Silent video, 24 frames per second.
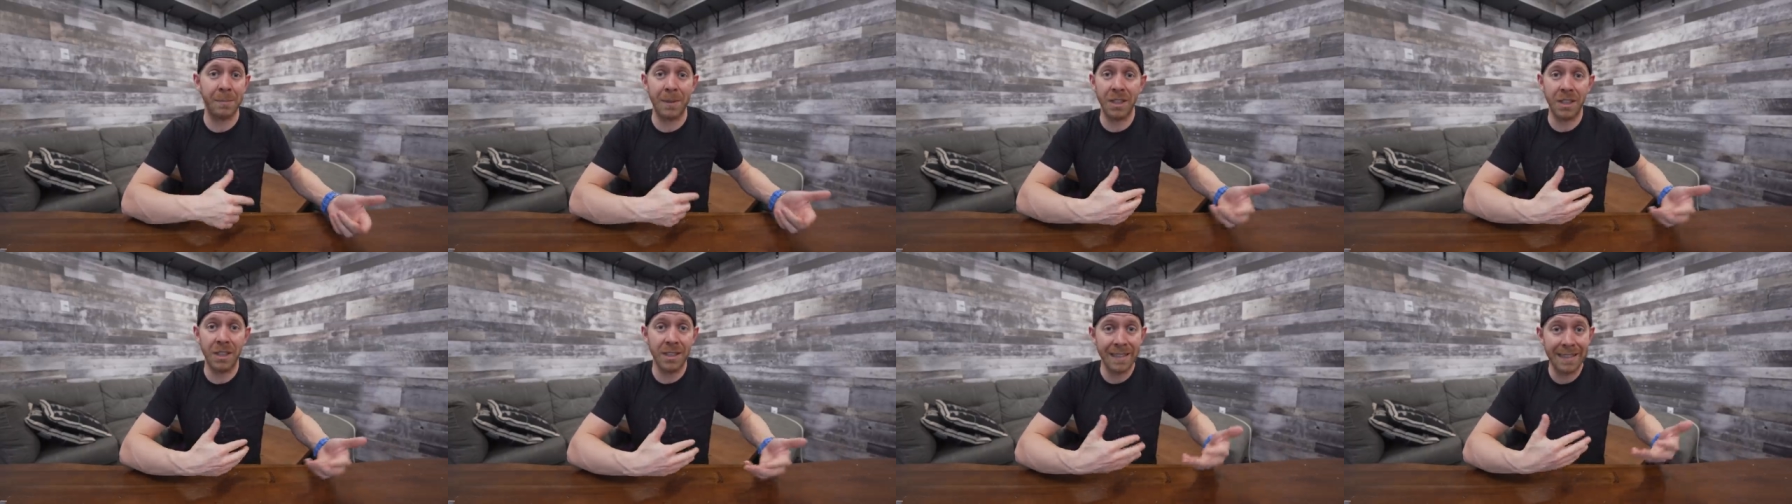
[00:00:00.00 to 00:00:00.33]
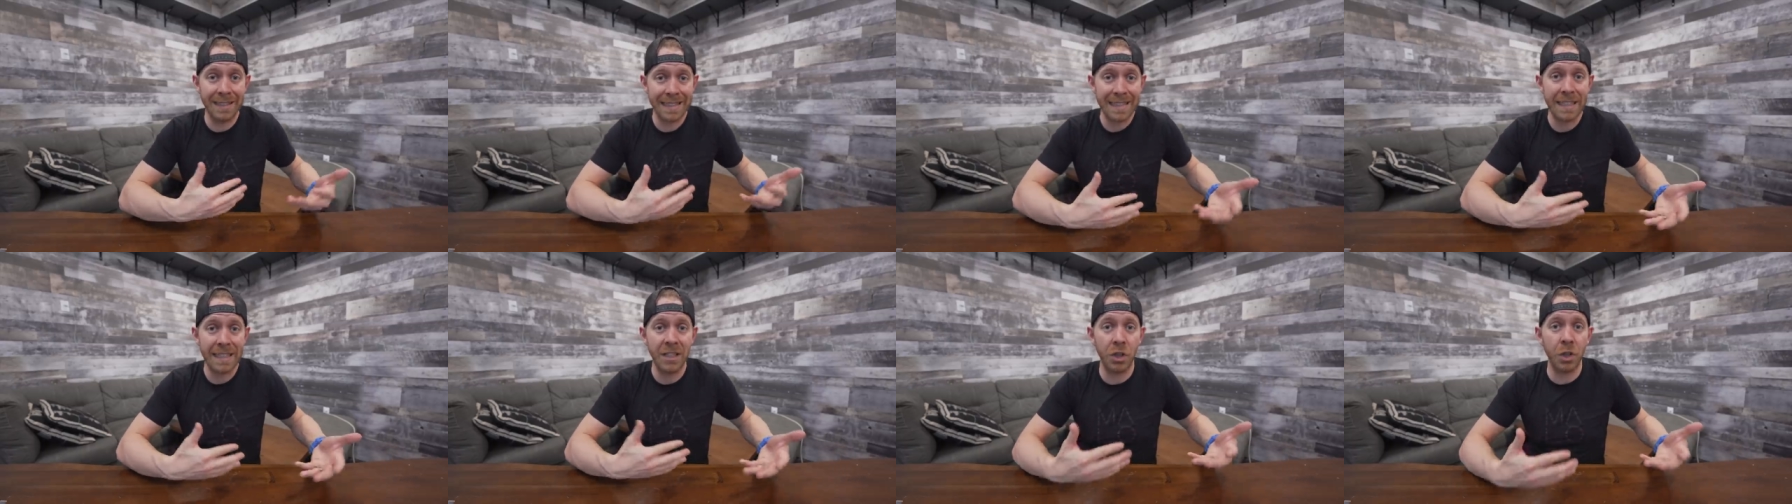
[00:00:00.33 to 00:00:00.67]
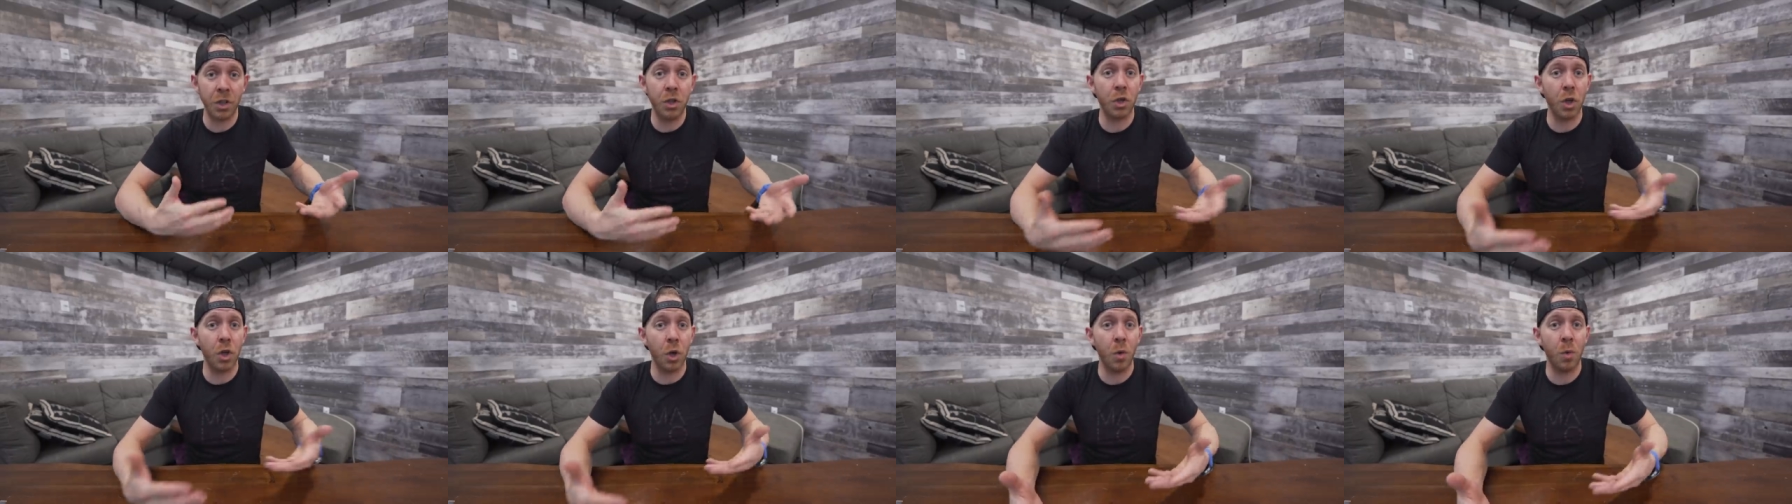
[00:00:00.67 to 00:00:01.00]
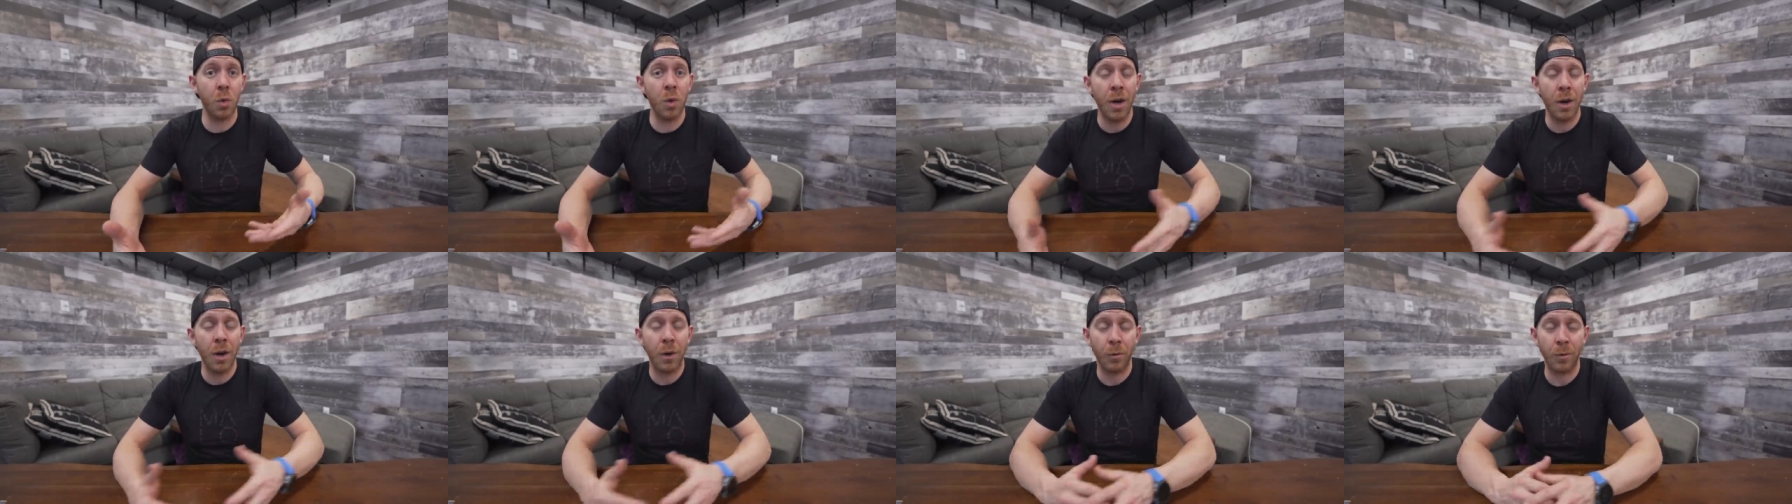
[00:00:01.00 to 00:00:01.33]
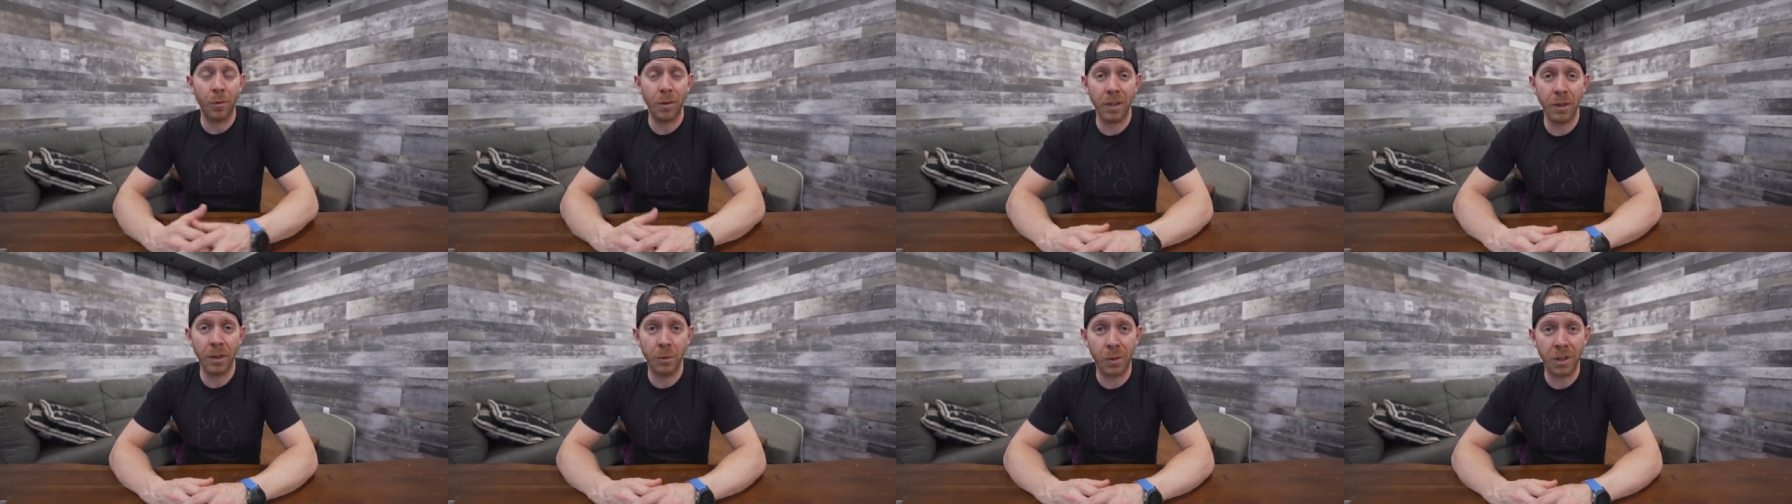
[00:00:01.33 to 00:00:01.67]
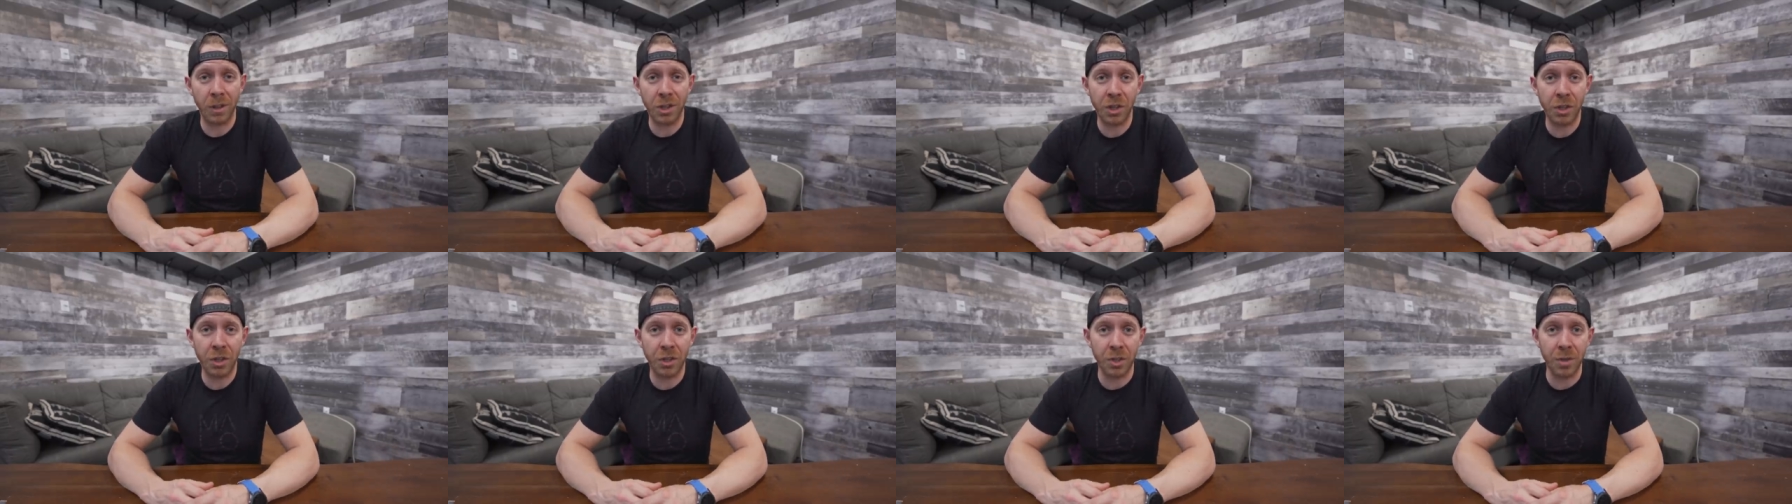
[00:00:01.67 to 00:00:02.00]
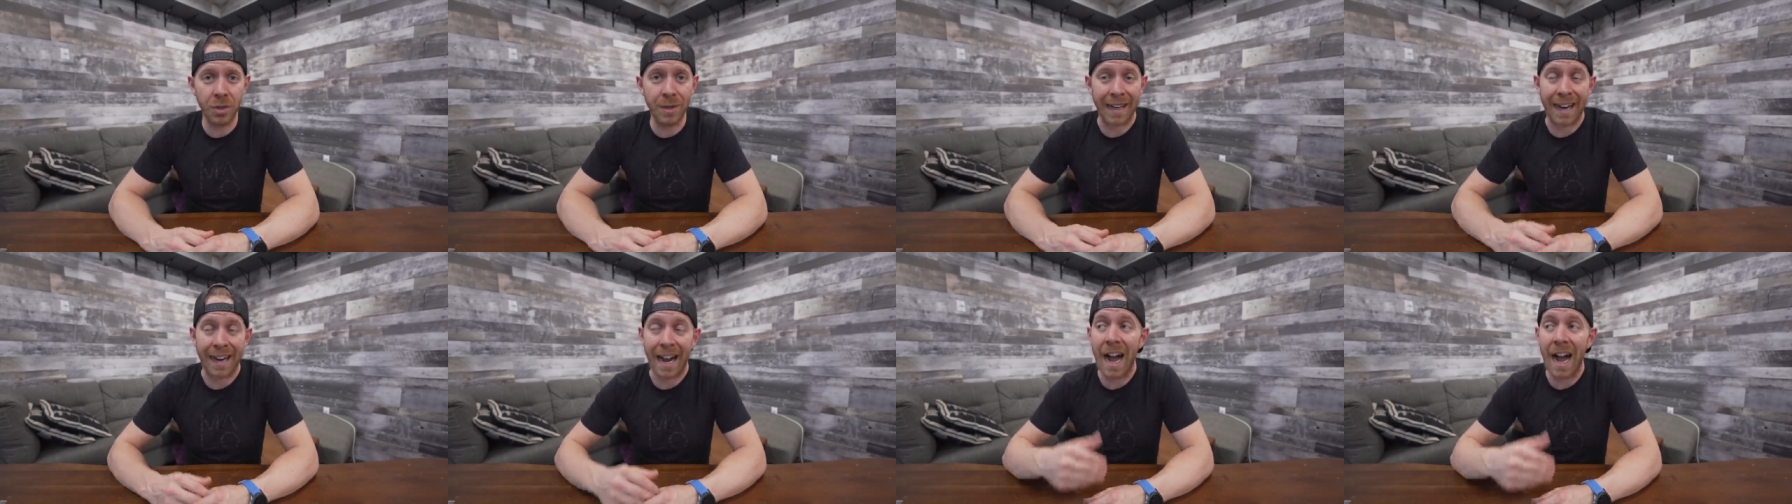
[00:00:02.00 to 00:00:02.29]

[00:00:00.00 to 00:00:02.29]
but you need to know really what you're doing.